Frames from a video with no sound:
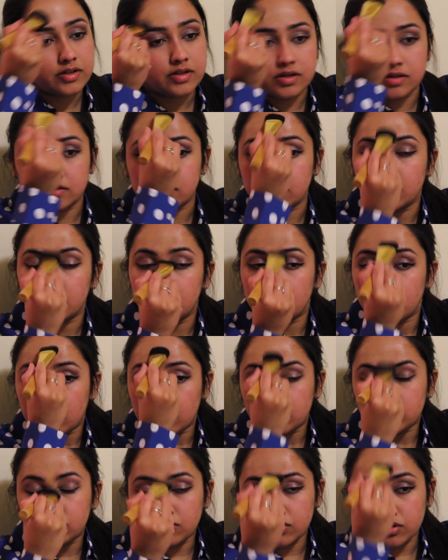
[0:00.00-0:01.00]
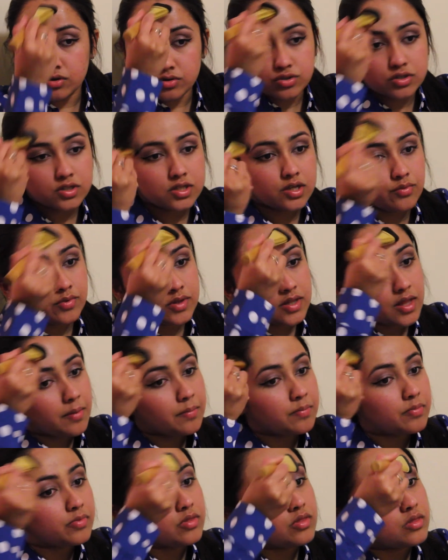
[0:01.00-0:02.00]
it in. So usually when
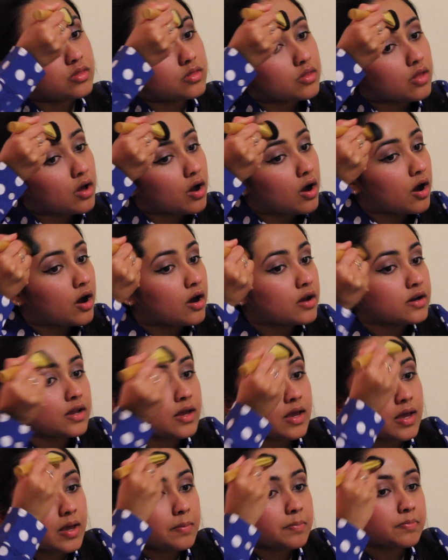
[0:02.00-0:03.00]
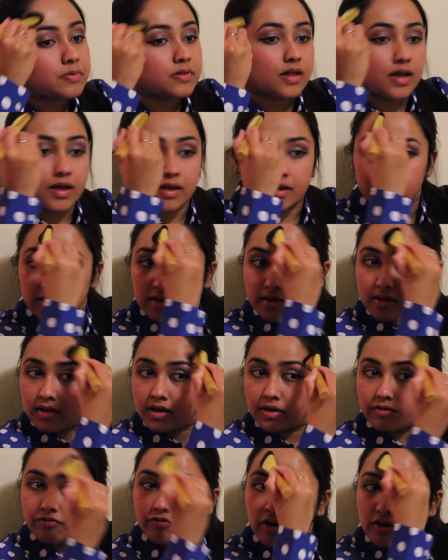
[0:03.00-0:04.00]
I'm not
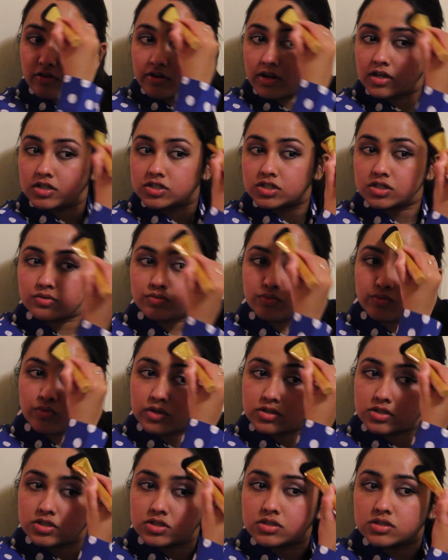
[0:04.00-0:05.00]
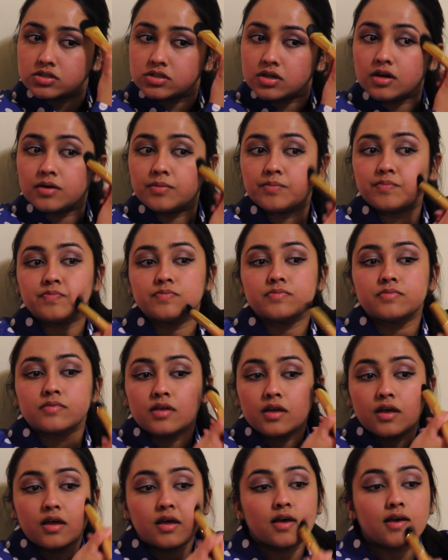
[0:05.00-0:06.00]
applying a foundation which
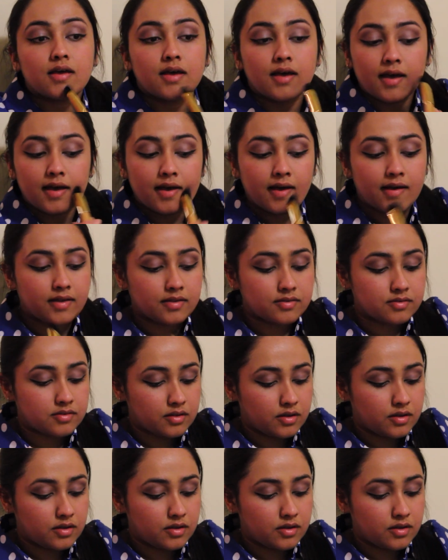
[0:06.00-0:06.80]
has